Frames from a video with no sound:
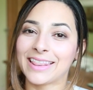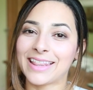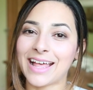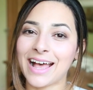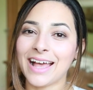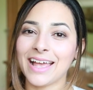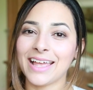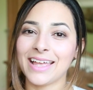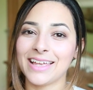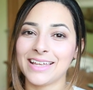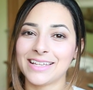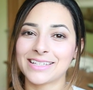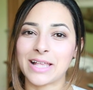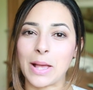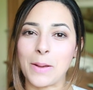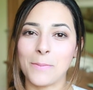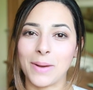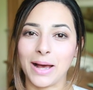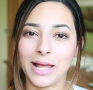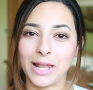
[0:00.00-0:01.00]
that is
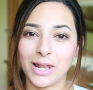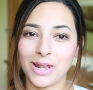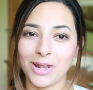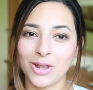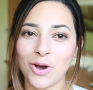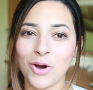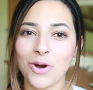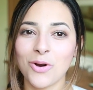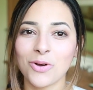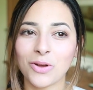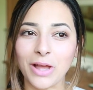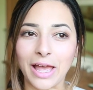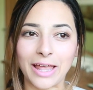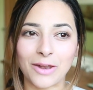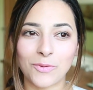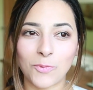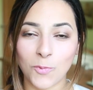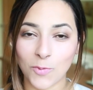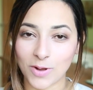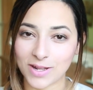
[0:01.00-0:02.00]
my long
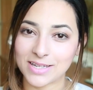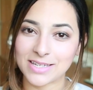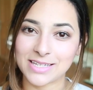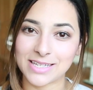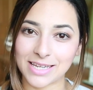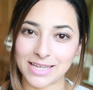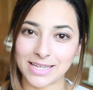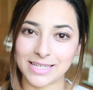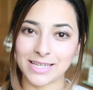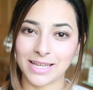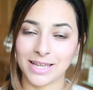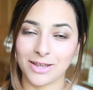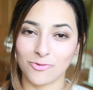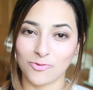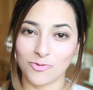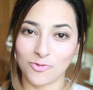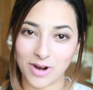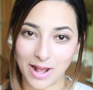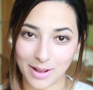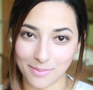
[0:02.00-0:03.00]
and winded
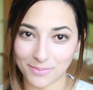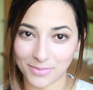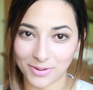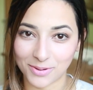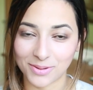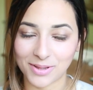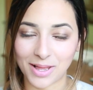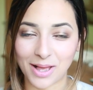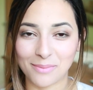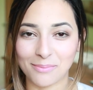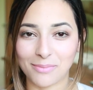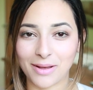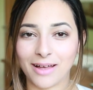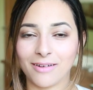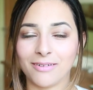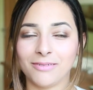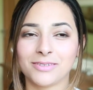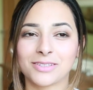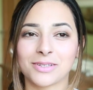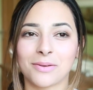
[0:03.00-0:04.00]
ramble
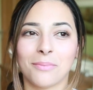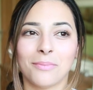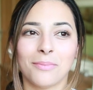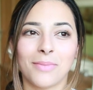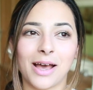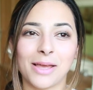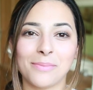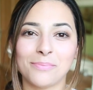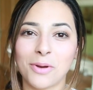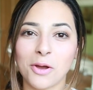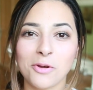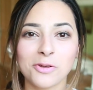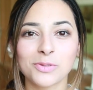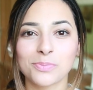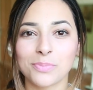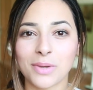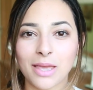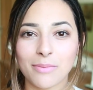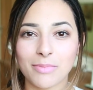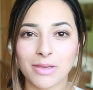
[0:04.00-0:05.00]
about my
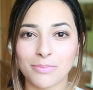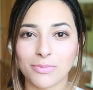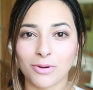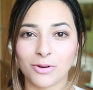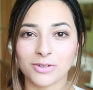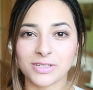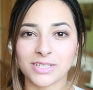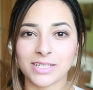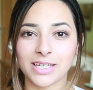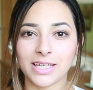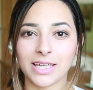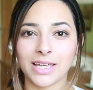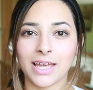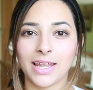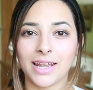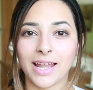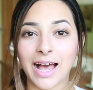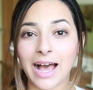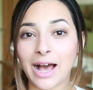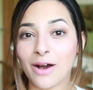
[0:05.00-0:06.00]
post-baby body
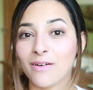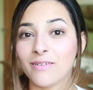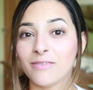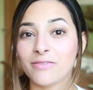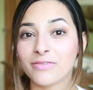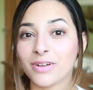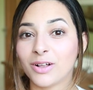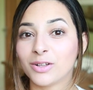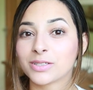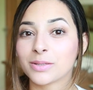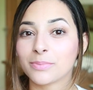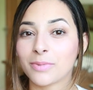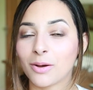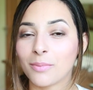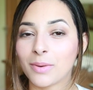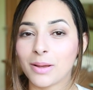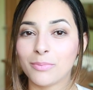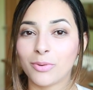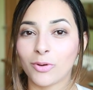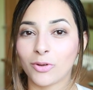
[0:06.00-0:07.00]
and how I've felt
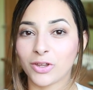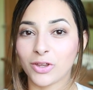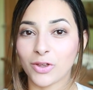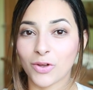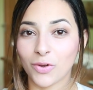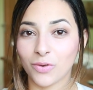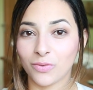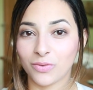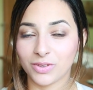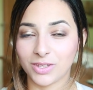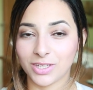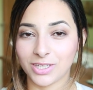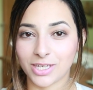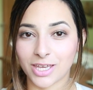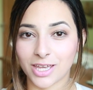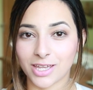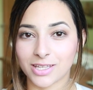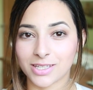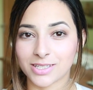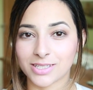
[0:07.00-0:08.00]
about my body over the
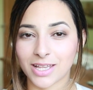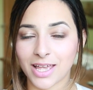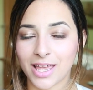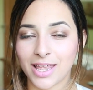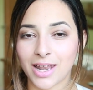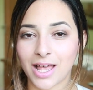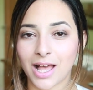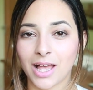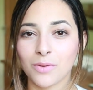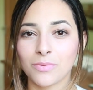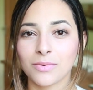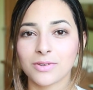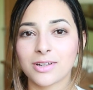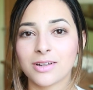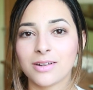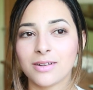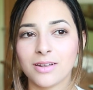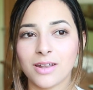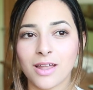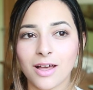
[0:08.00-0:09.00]
years. And I would
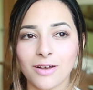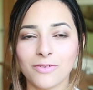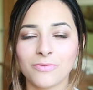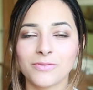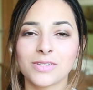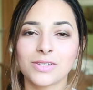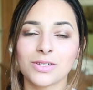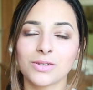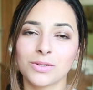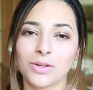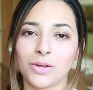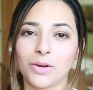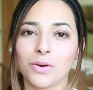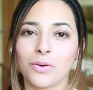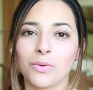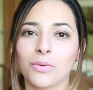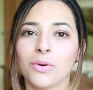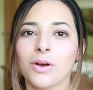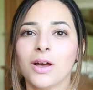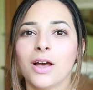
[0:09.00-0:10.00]
love to
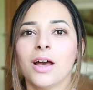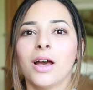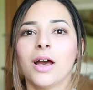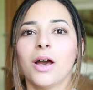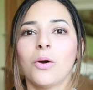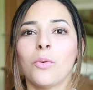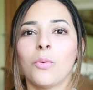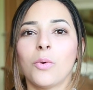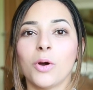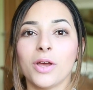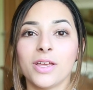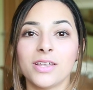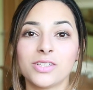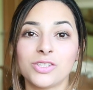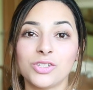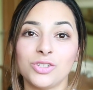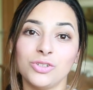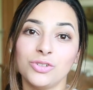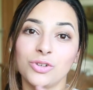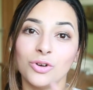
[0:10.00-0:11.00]
know, what
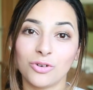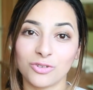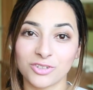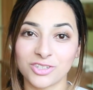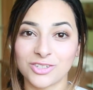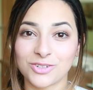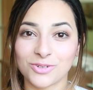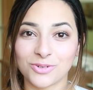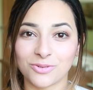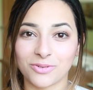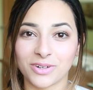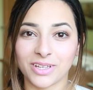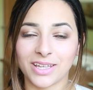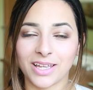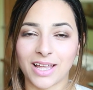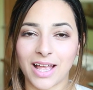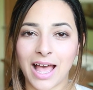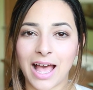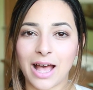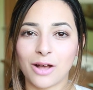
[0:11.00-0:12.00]
is your story?
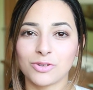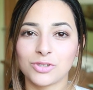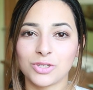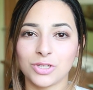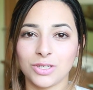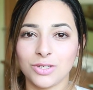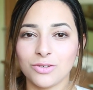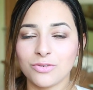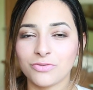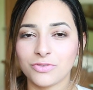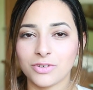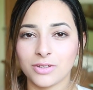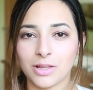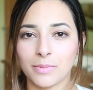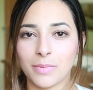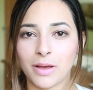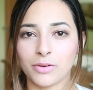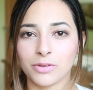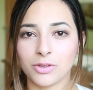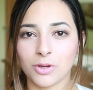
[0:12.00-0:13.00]
How do you feel
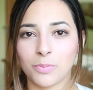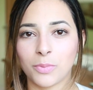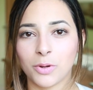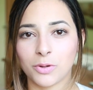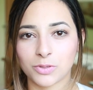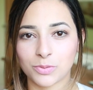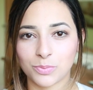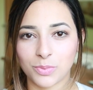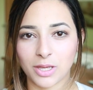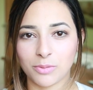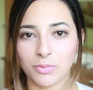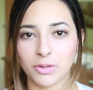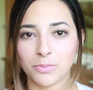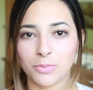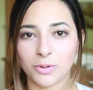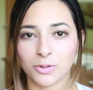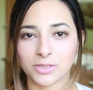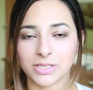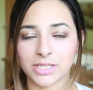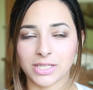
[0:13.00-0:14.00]
about your post-baby
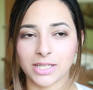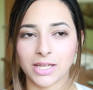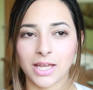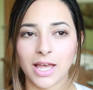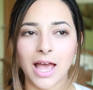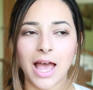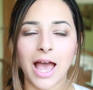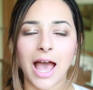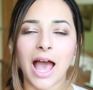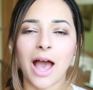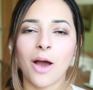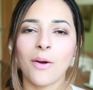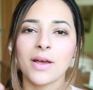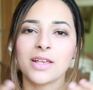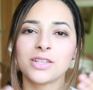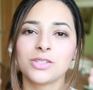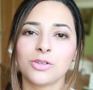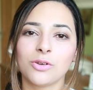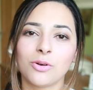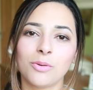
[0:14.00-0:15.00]
body? How
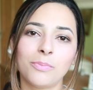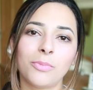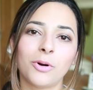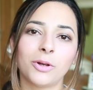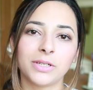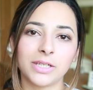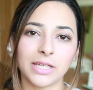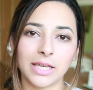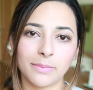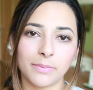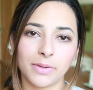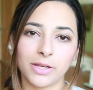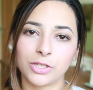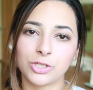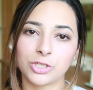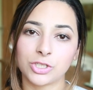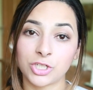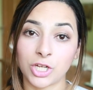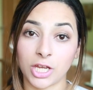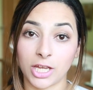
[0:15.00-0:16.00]
has your body
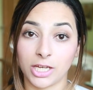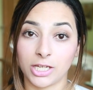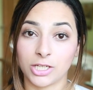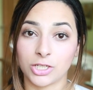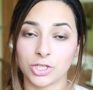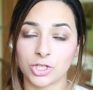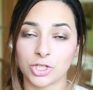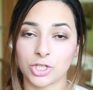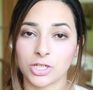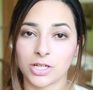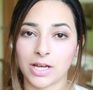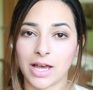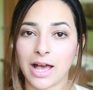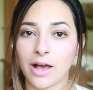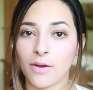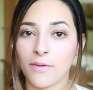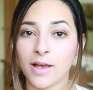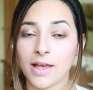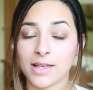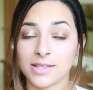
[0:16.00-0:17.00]
image changed?
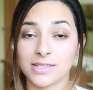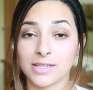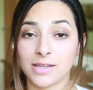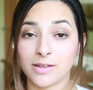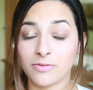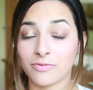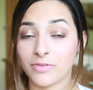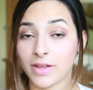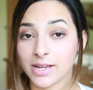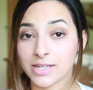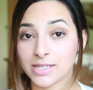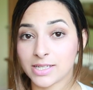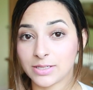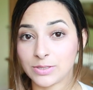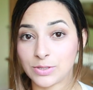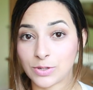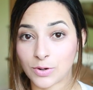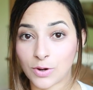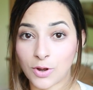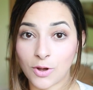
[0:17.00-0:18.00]
How has it
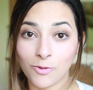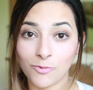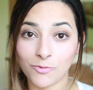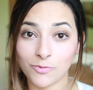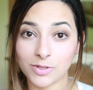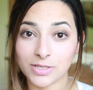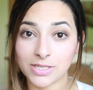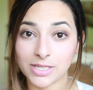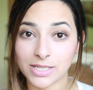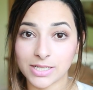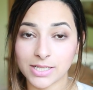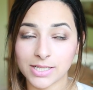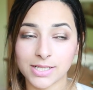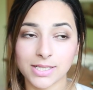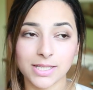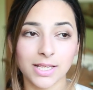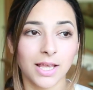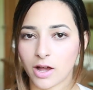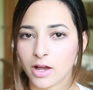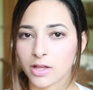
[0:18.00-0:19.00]
affected your
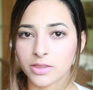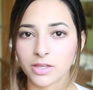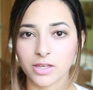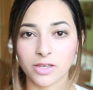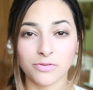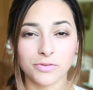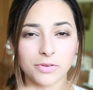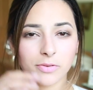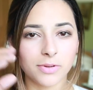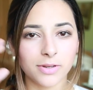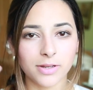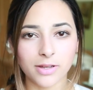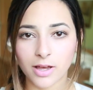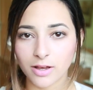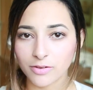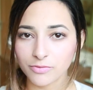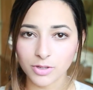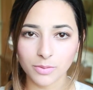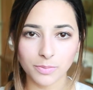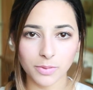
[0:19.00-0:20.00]
confidence? Either if you
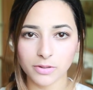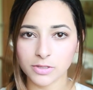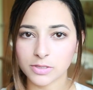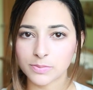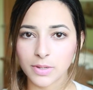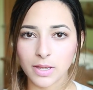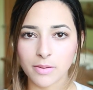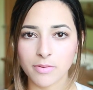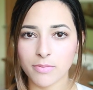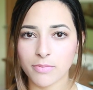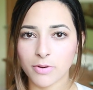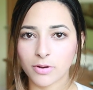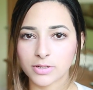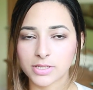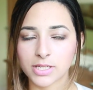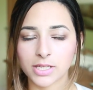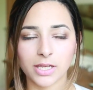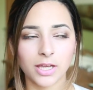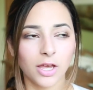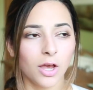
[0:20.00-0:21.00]
love your post-baby
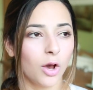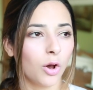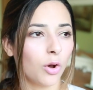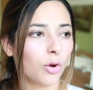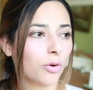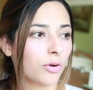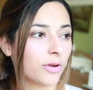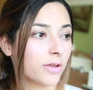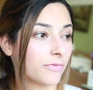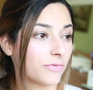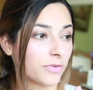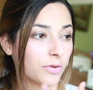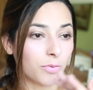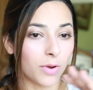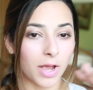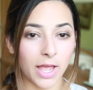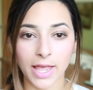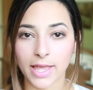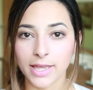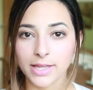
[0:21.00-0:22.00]
body, or if you
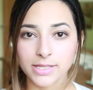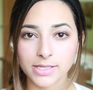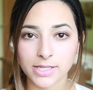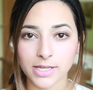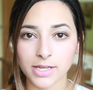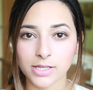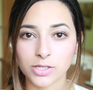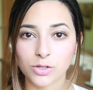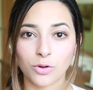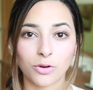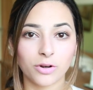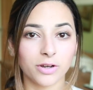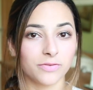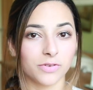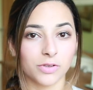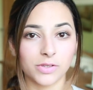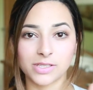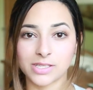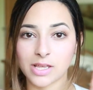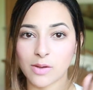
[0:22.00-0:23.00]
hate it, or
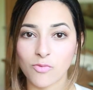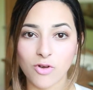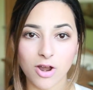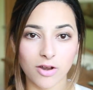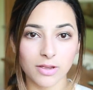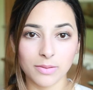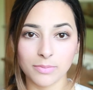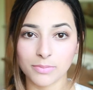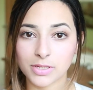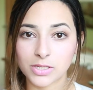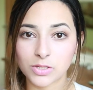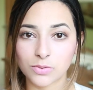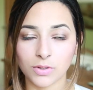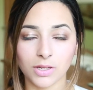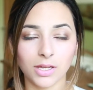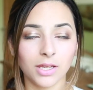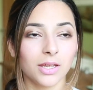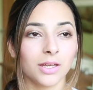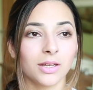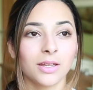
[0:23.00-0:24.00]
if you're somewhere in
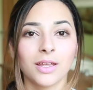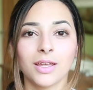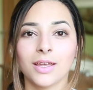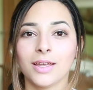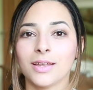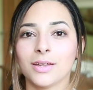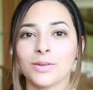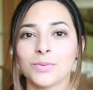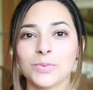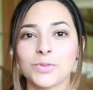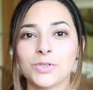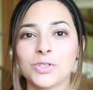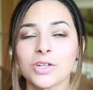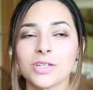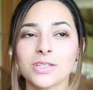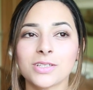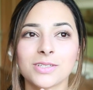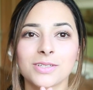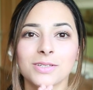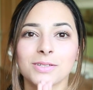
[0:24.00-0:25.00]
between,
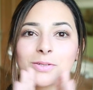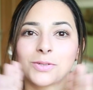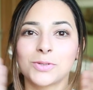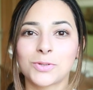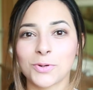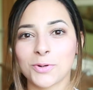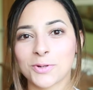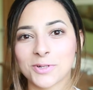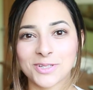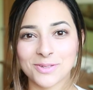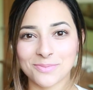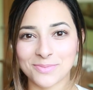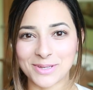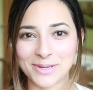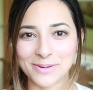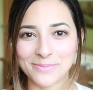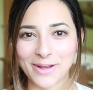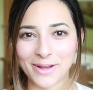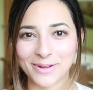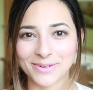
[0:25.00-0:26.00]
just talk to me
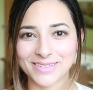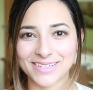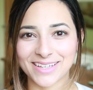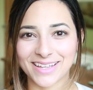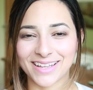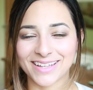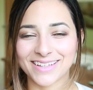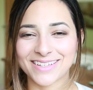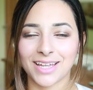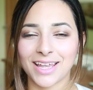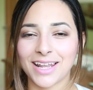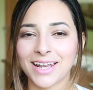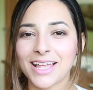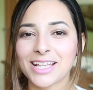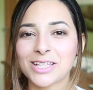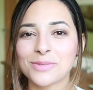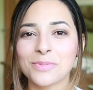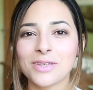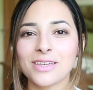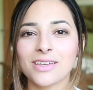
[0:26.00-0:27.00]
about it. And
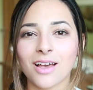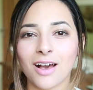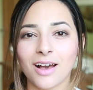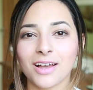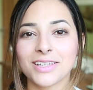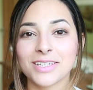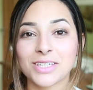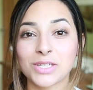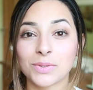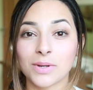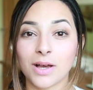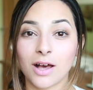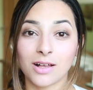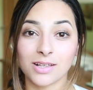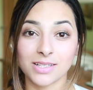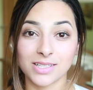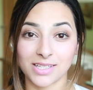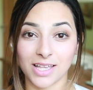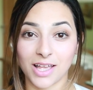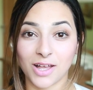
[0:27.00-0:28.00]
let's be kind to
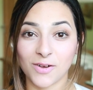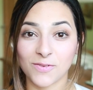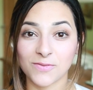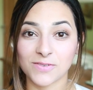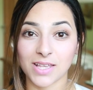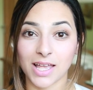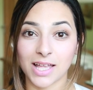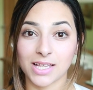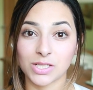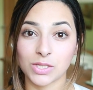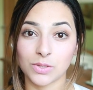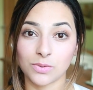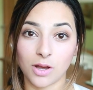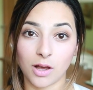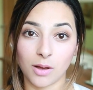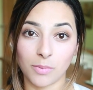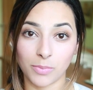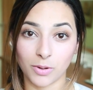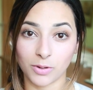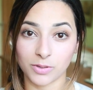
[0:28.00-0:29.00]
ourselves and to
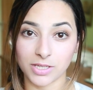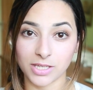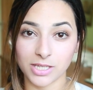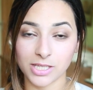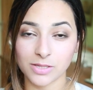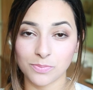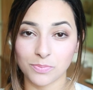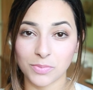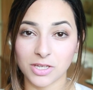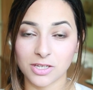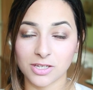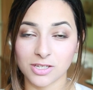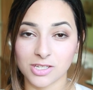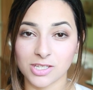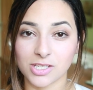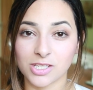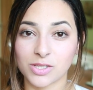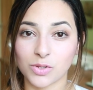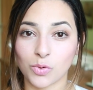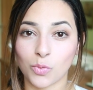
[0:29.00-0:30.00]
our bodies,
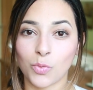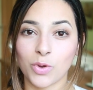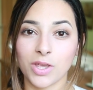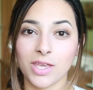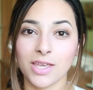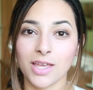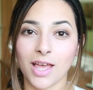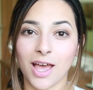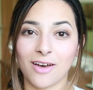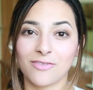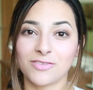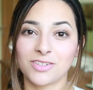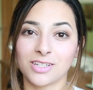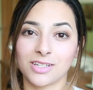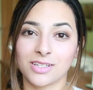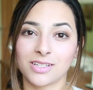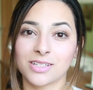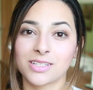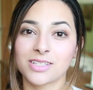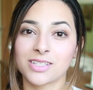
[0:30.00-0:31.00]
because we have
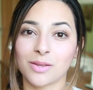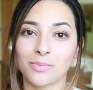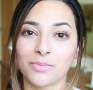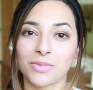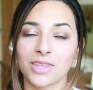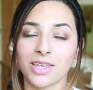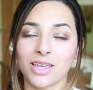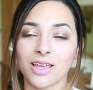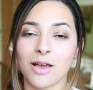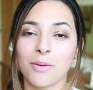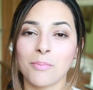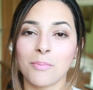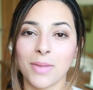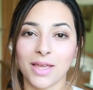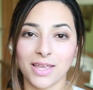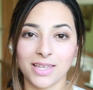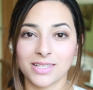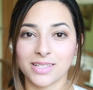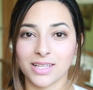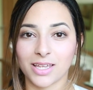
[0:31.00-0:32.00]
done something
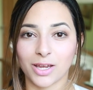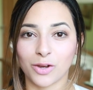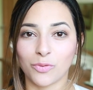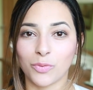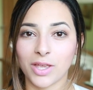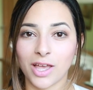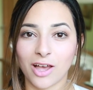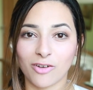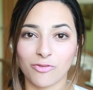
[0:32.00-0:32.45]
amazing. We